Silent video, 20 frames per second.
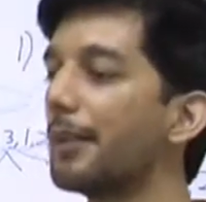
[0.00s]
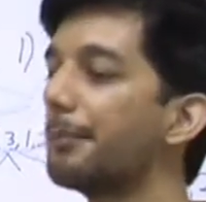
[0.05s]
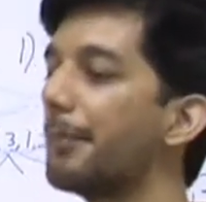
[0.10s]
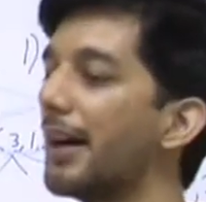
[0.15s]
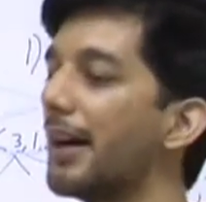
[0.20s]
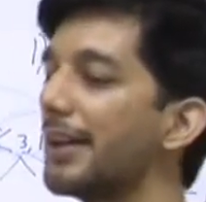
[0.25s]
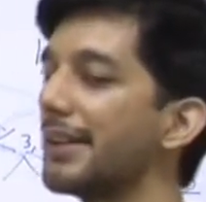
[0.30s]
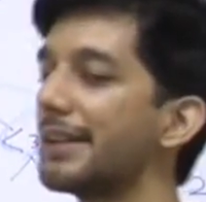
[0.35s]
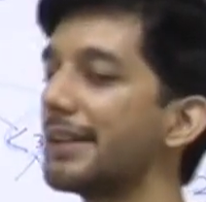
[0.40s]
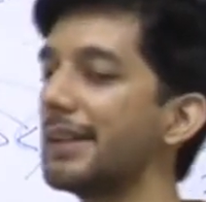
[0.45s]

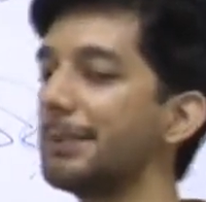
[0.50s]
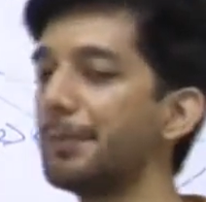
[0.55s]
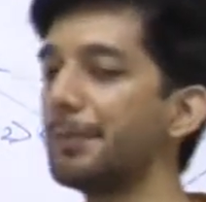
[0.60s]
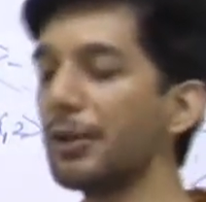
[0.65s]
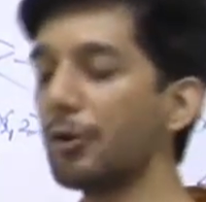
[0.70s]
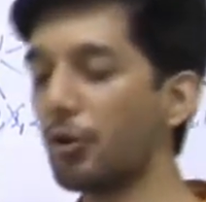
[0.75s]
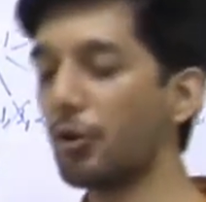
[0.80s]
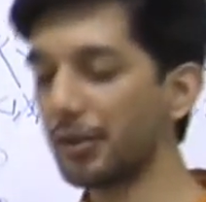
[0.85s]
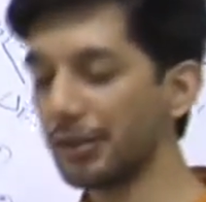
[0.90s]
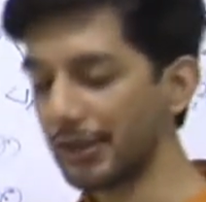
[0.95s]
By
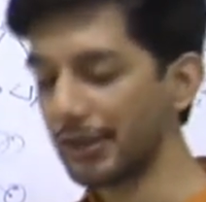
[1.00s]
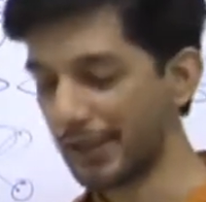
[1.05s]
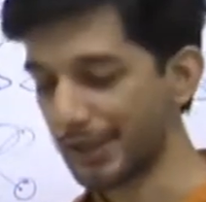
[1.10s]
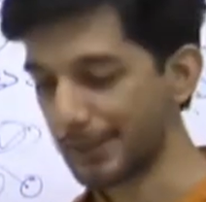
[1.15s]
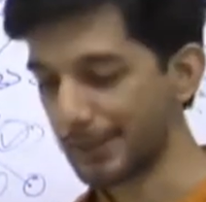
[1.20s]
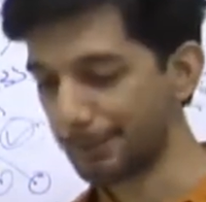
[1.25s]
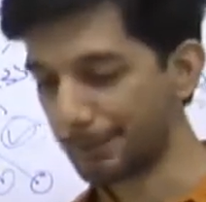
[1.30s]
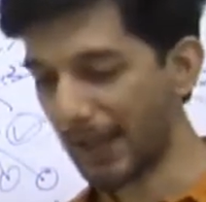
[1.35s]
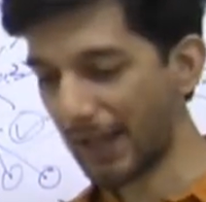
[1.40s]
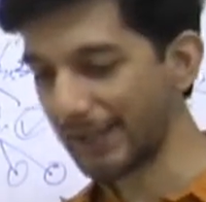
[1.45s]
keeping on
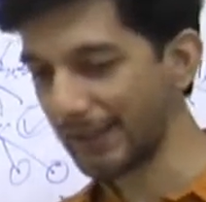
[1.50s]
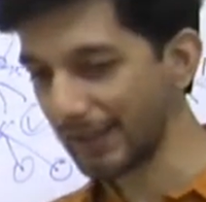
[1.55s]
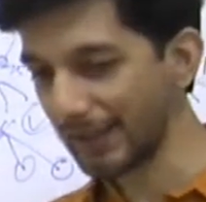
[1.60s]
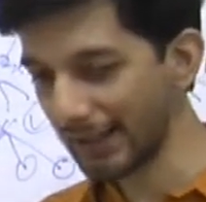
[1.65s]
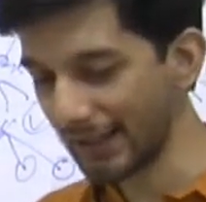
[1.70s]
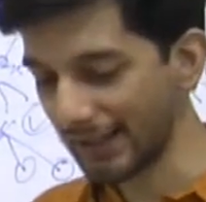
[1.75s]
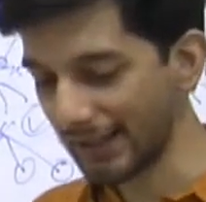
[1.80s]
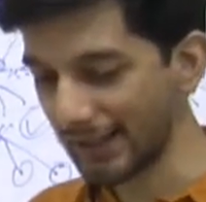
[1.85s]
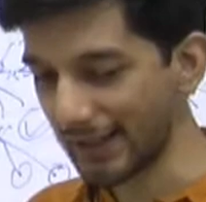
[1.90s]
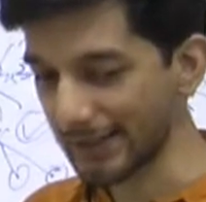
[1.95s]

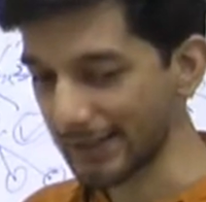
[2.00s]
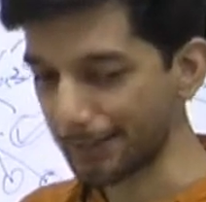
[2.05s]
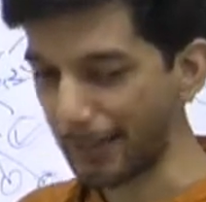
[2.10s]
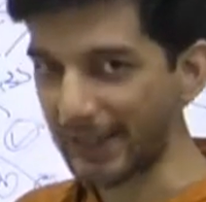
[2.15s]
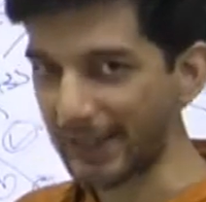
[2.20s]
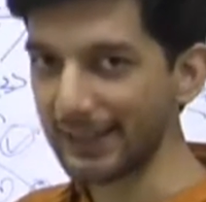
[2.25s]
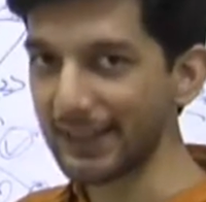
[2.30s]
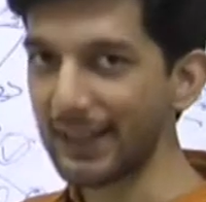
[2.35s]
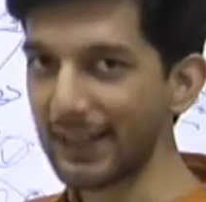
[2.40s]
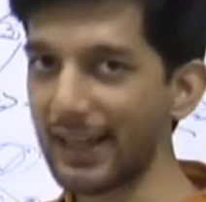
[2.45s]
expanding
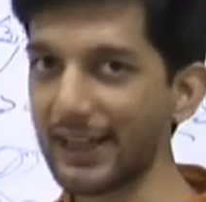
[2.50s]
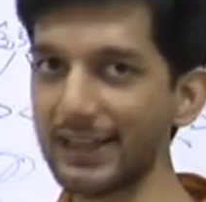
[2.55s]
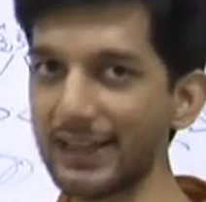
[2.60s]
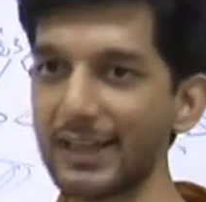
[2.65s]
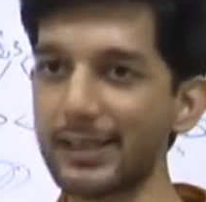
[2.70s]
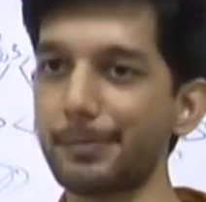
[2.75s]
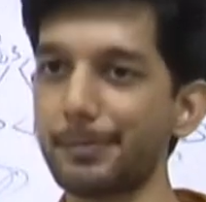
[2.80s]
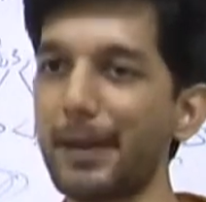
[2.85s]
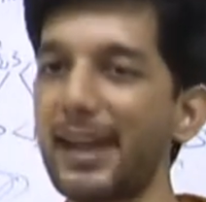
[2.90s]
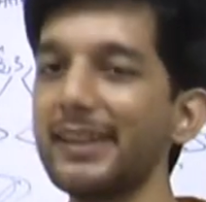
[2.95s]
and
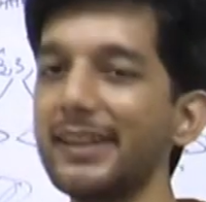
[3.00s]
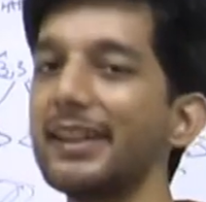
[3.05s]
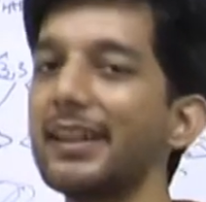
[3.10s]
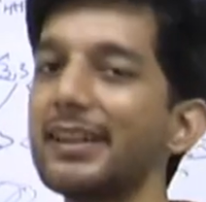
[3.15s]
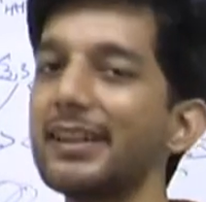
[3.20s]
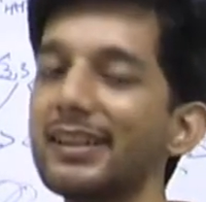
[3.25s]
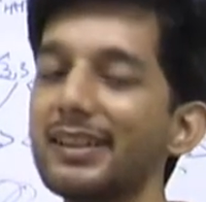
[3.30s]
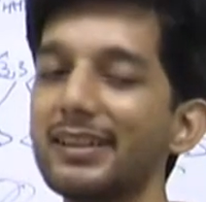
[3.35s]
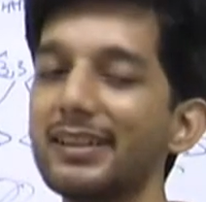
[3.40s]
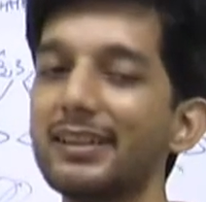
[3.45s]

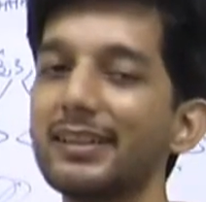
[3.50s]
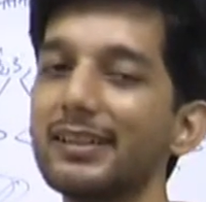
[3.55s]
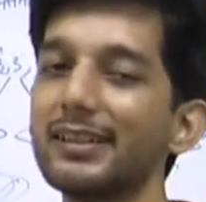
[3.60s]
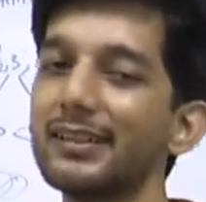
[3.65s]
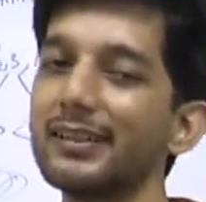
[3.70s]
expanding,